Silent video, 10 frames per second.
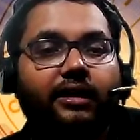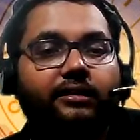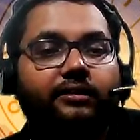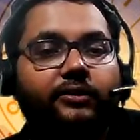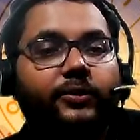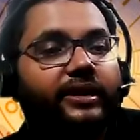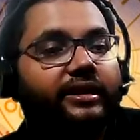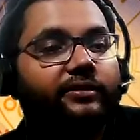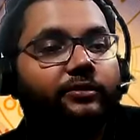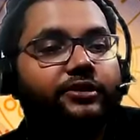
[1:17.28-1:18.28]
and the
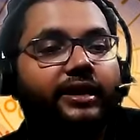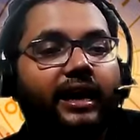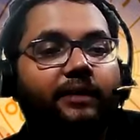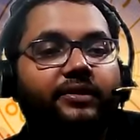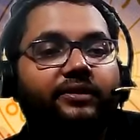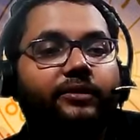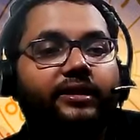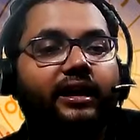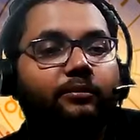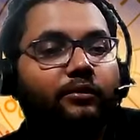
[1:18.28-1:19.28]
release usually happens with
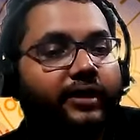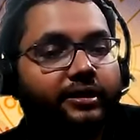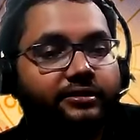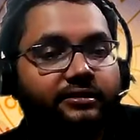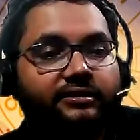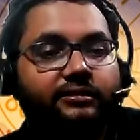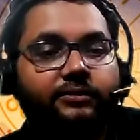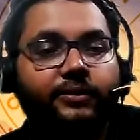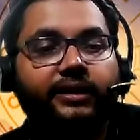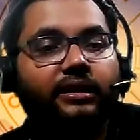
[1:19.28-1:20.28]
the help of actions
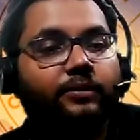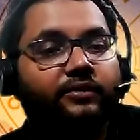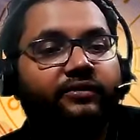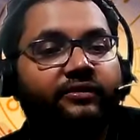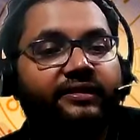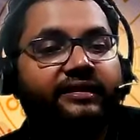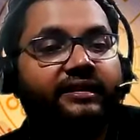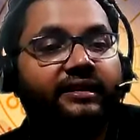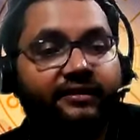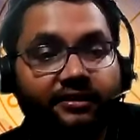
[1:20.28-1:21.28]
with the help of
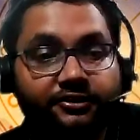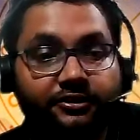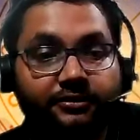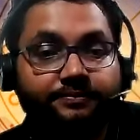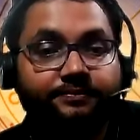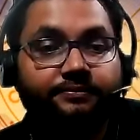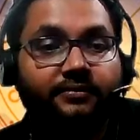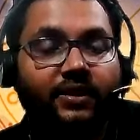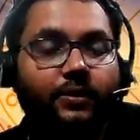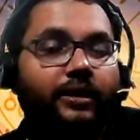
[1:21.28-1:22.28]
physical exertion
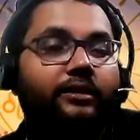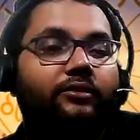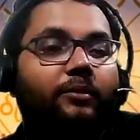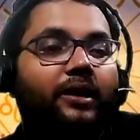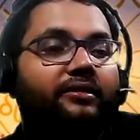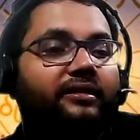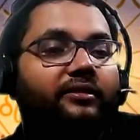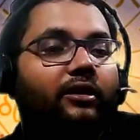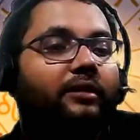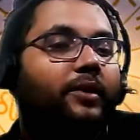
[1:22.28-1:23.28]
okay so mars
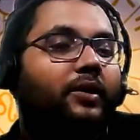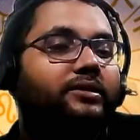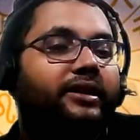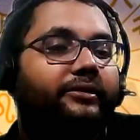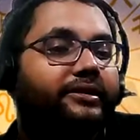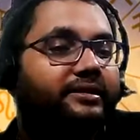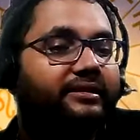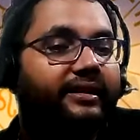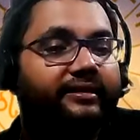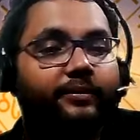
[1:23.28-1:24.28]
is all about
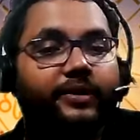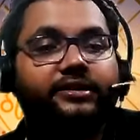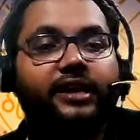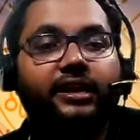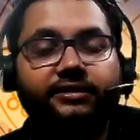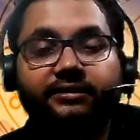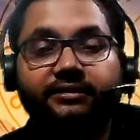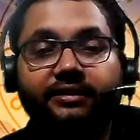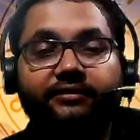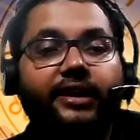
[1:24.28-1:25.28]
courageously accepting
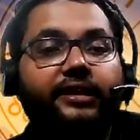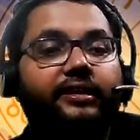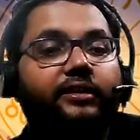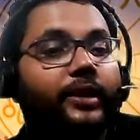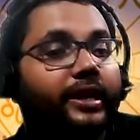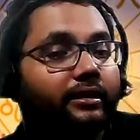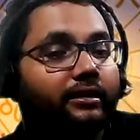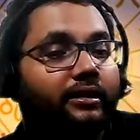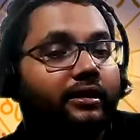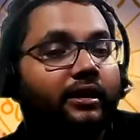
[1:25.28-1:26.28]
challenges and fighting and winning